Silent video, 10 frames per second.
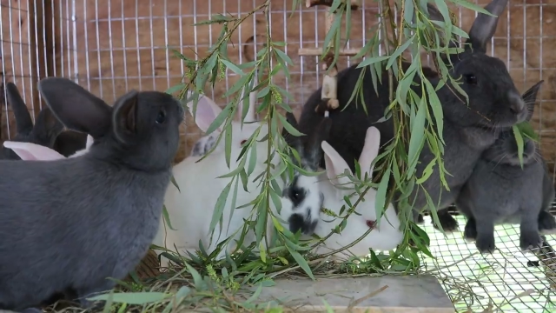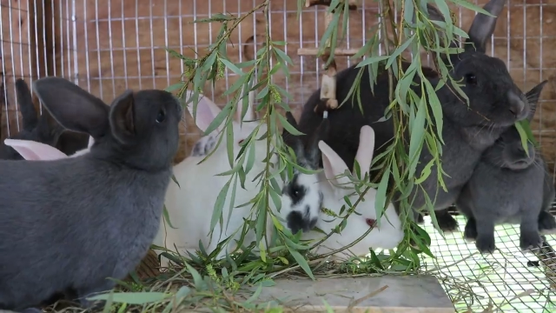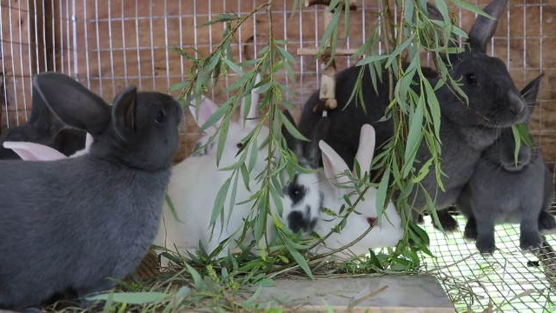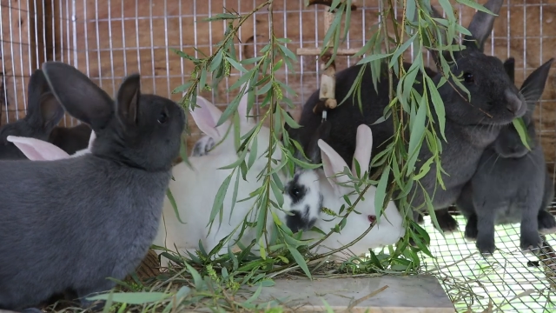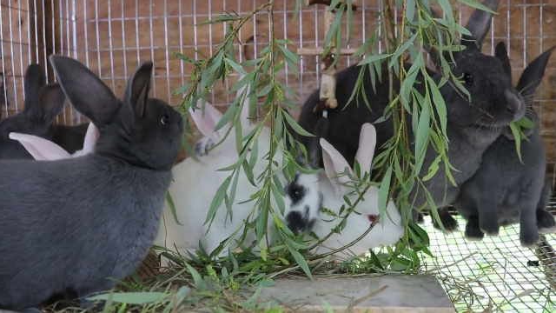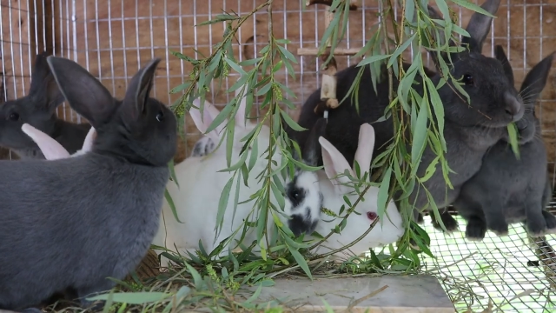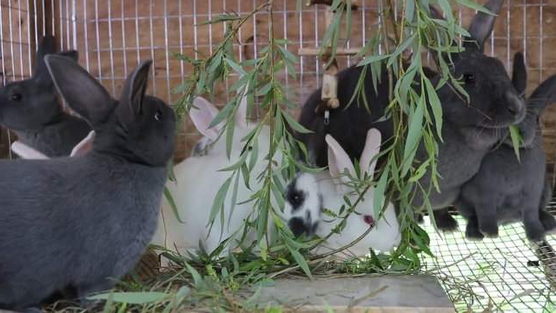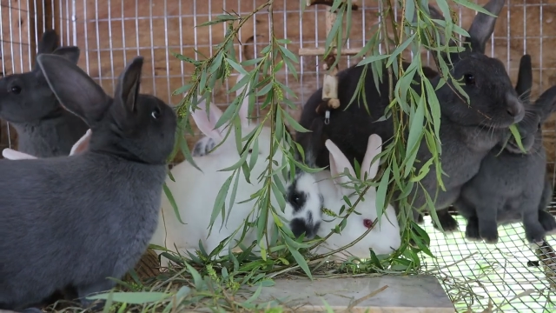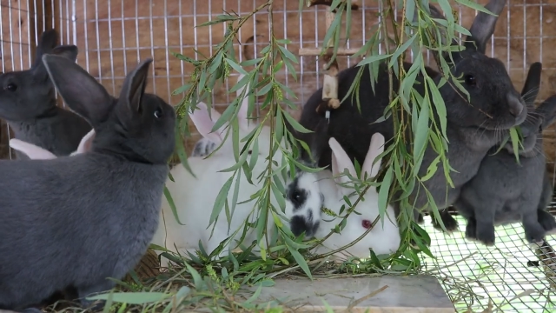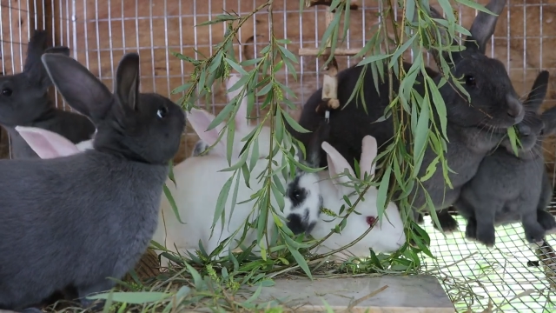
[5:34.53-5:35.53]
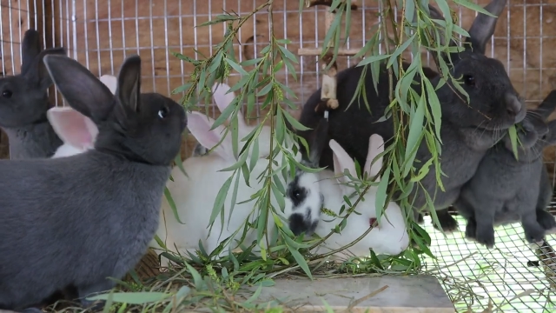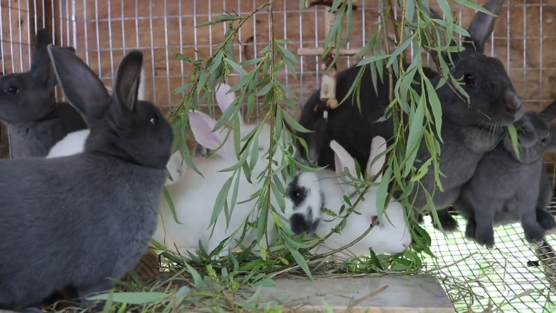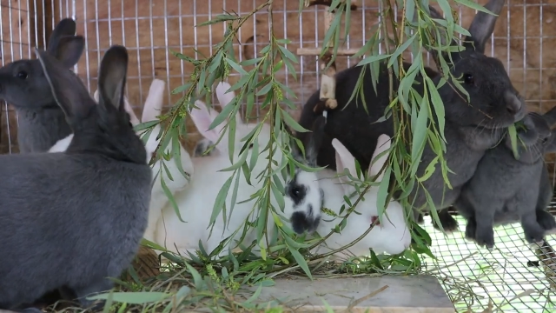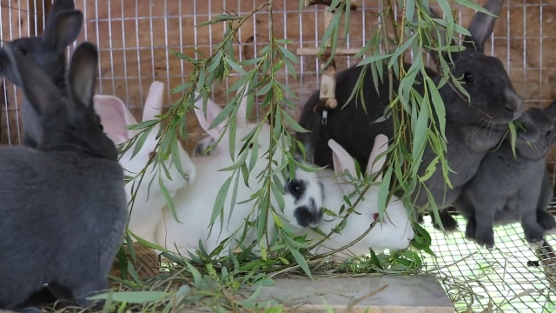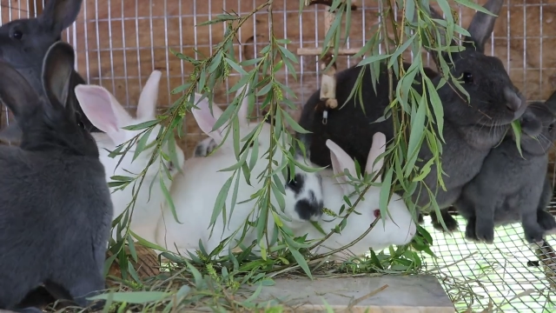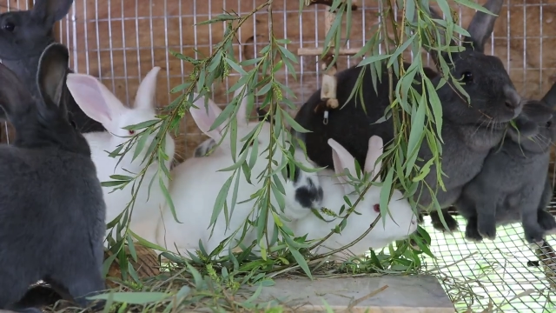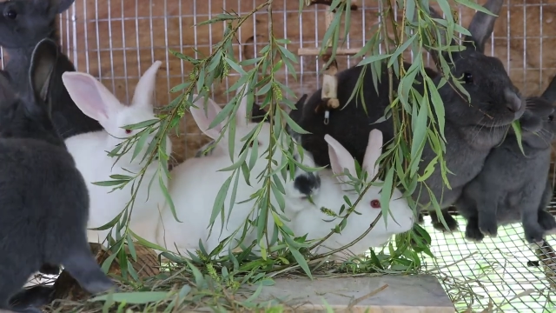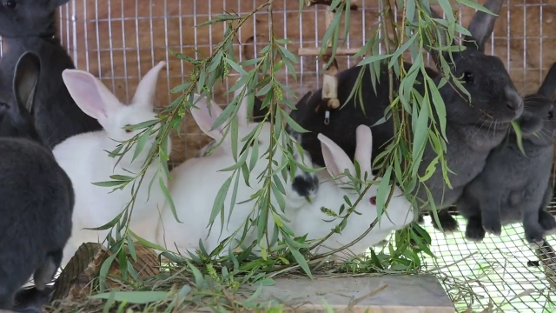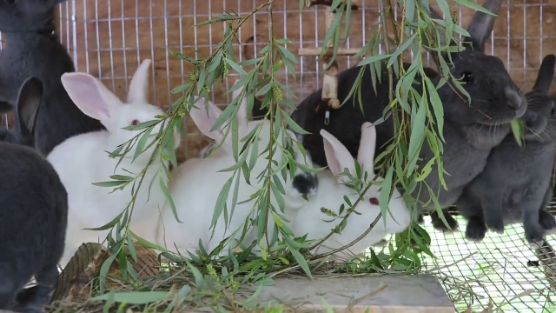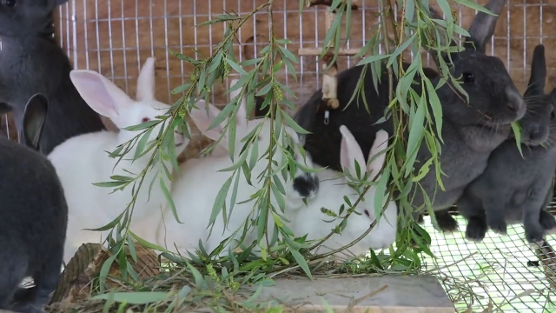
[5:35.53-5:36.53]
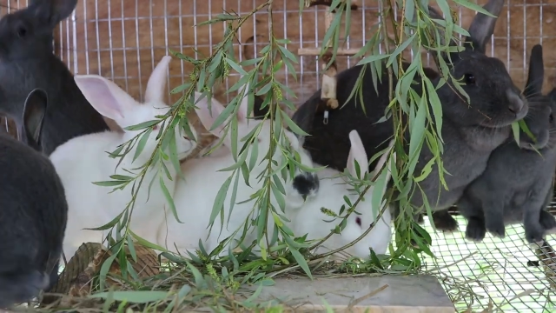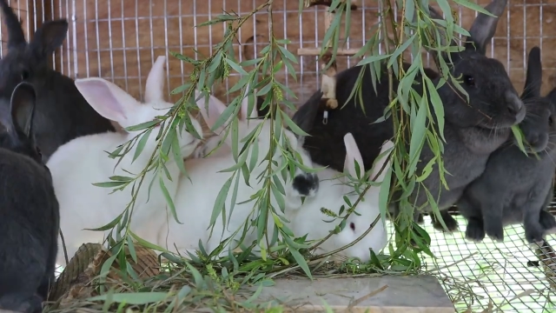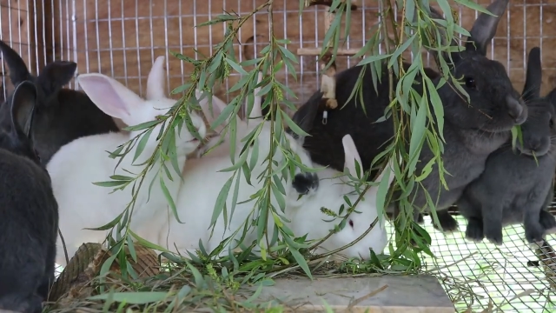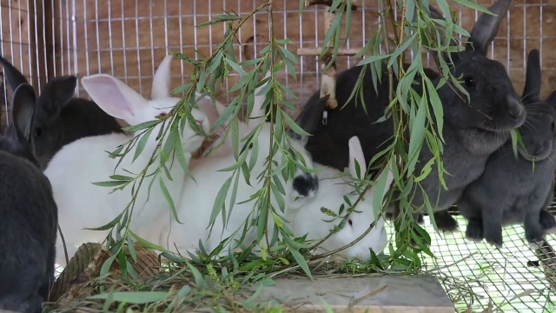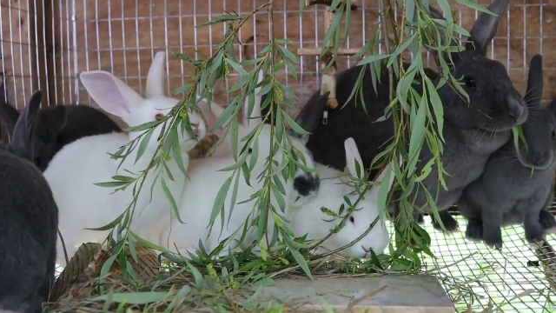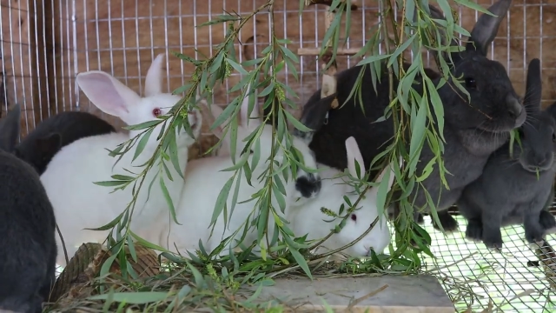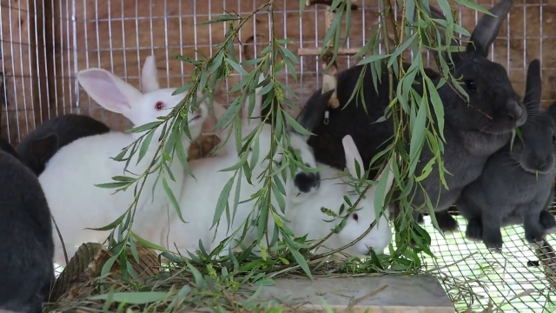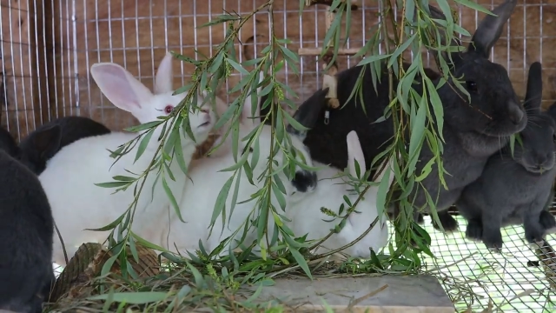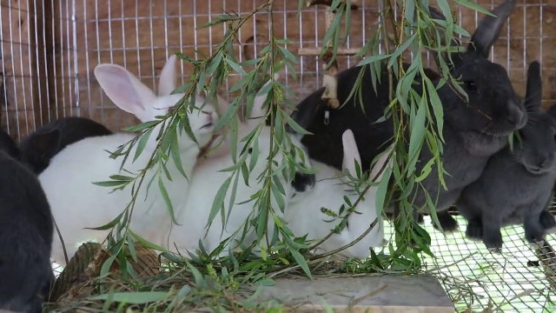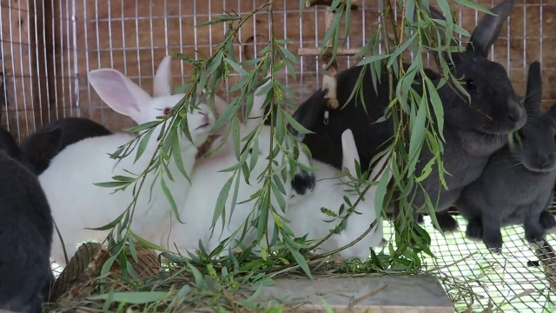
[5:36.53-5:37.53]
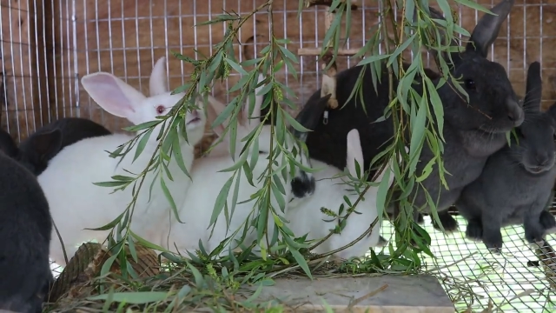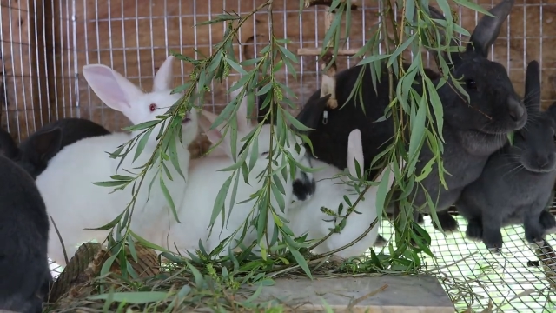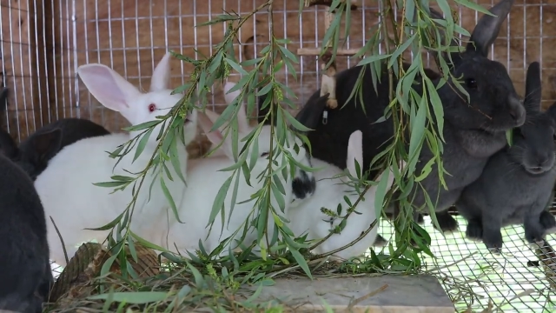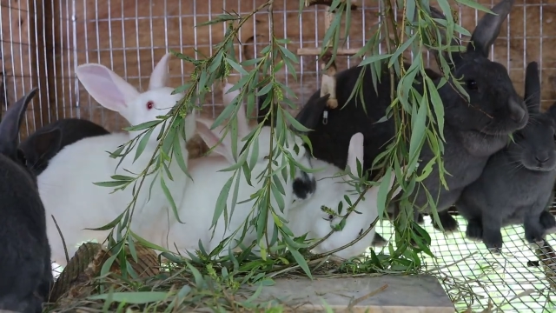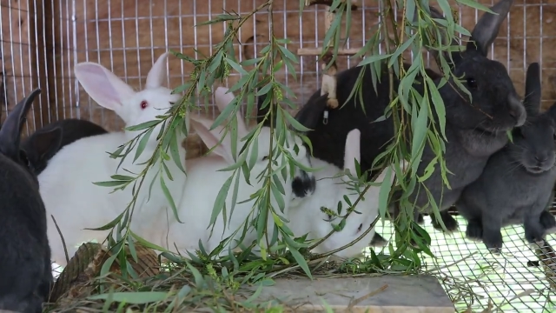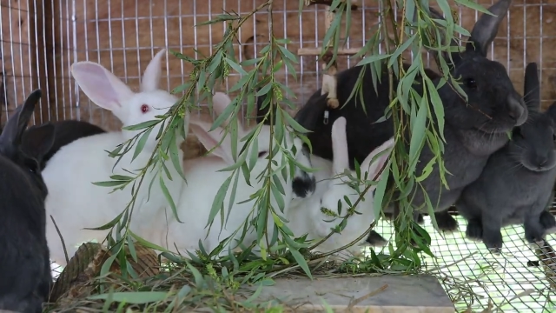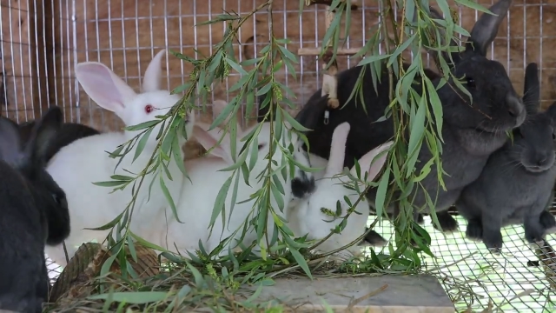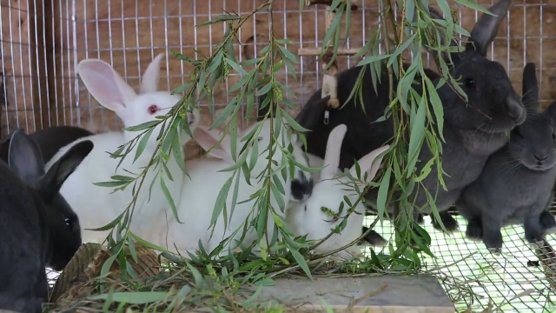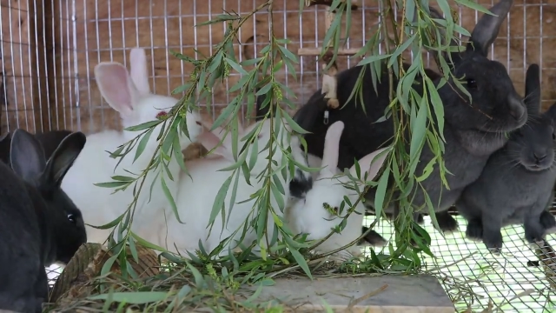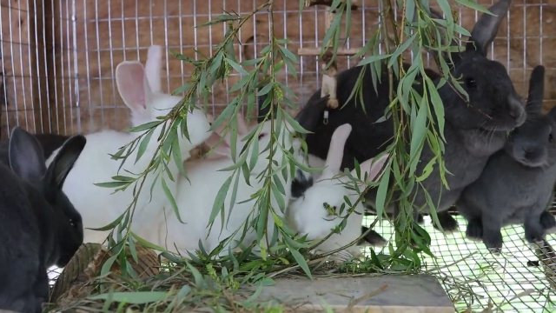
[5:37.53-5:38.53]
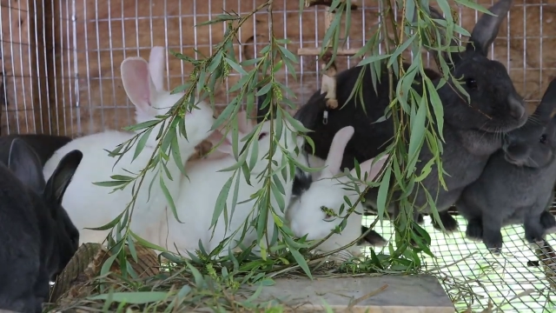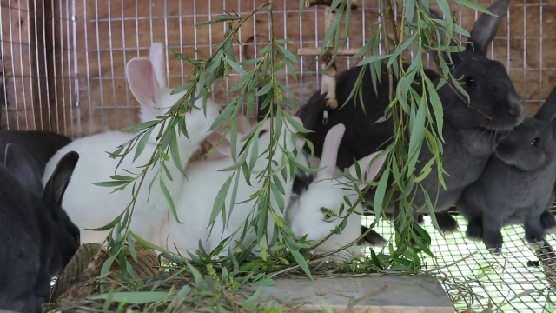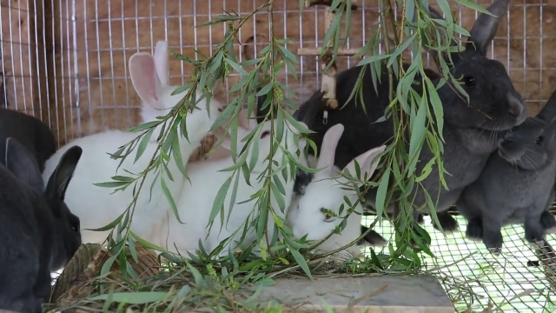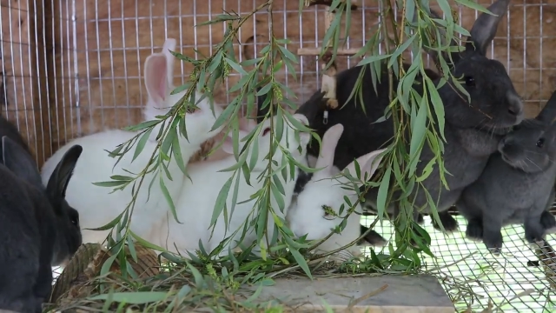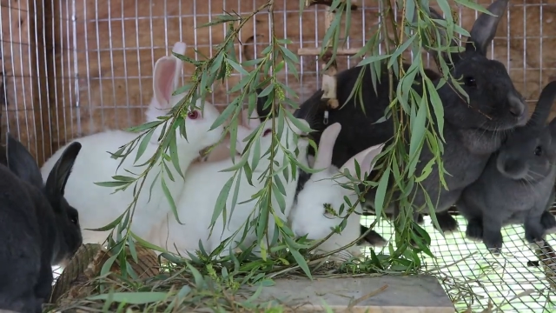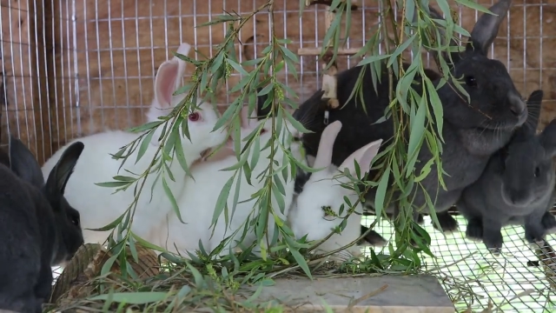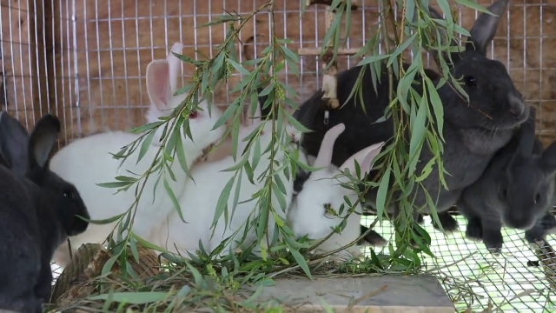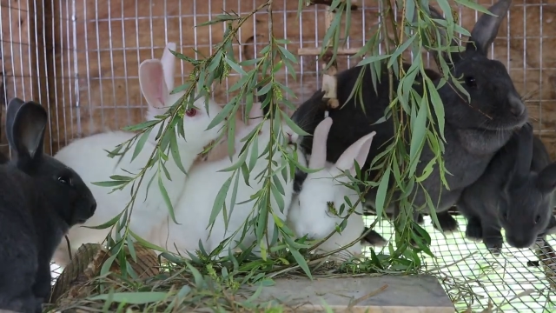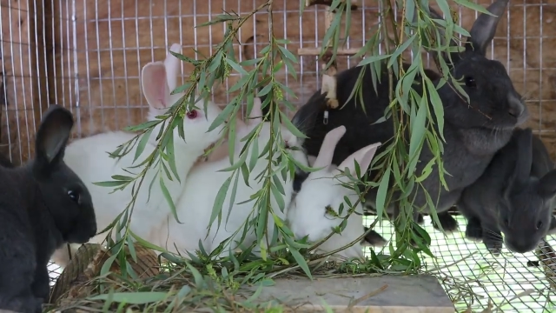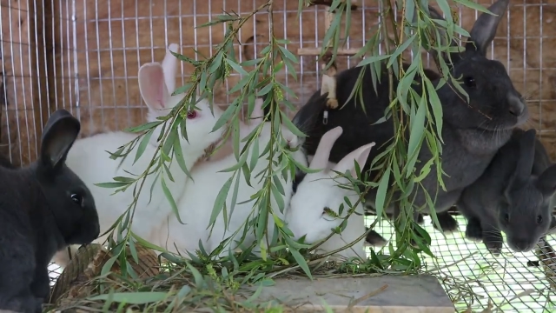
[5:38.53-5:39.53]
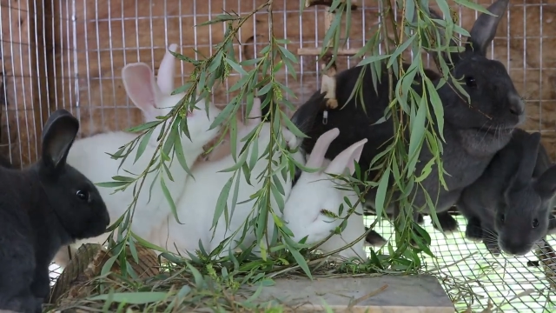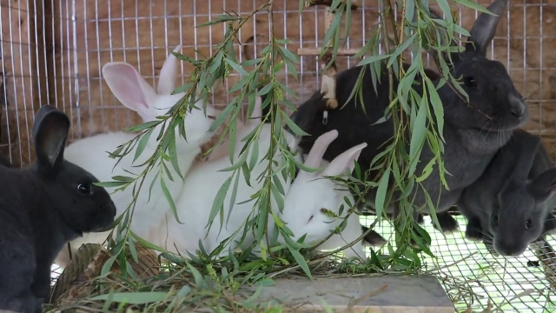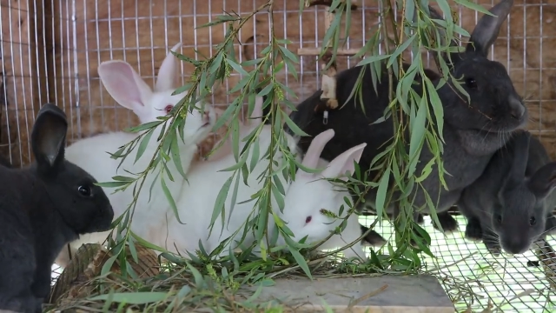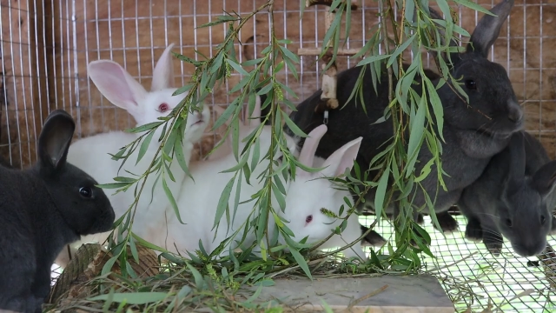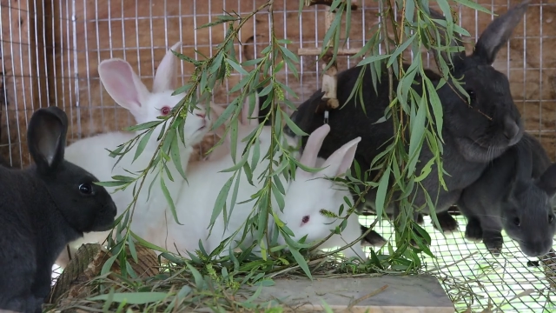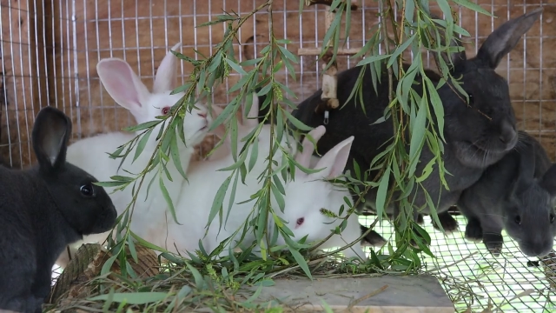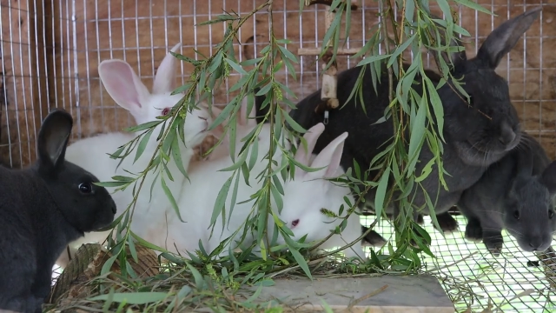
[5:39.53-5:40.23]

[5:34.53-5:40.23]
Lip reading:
(no speaker visible)